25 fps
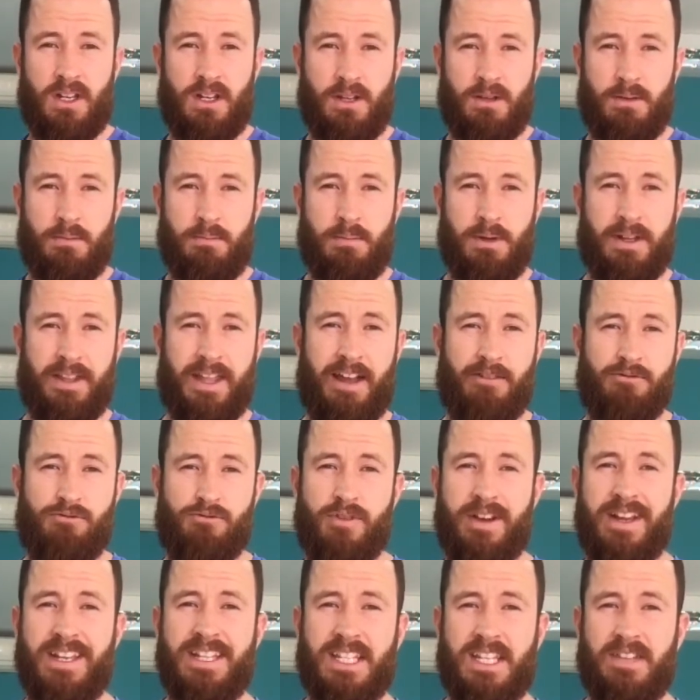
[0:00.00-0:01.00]
but that
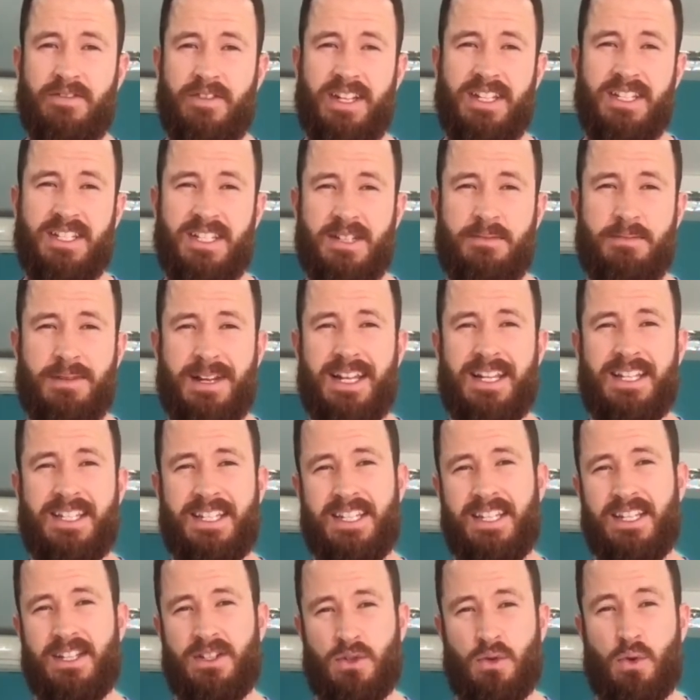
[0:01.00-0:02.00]
risk of instability
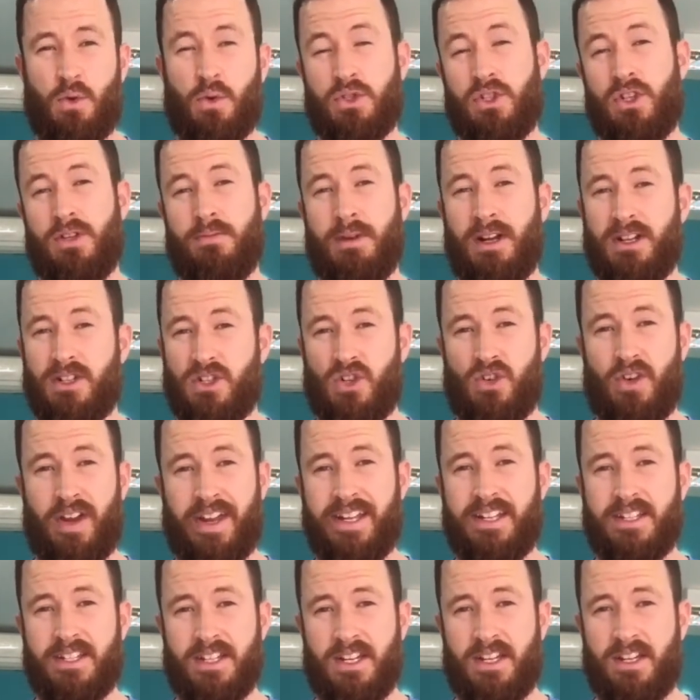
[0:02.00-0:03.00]
is also much
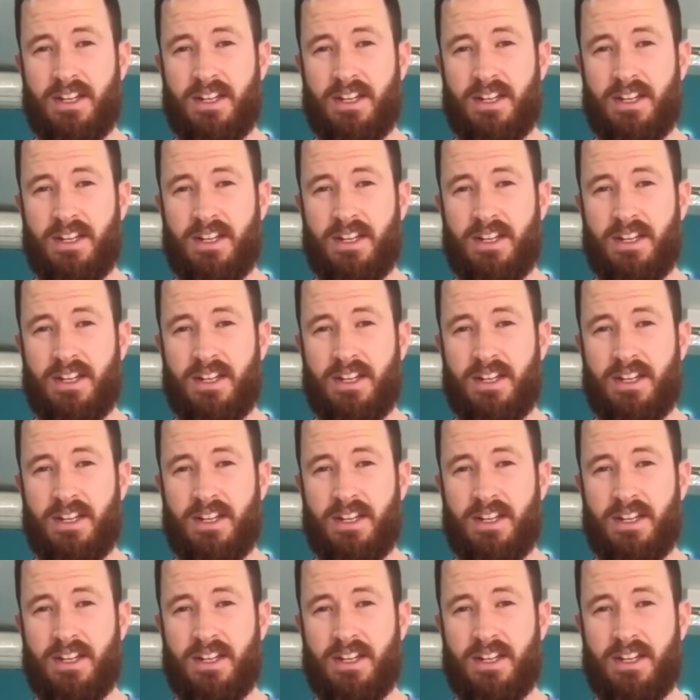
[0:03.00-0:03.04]
greater.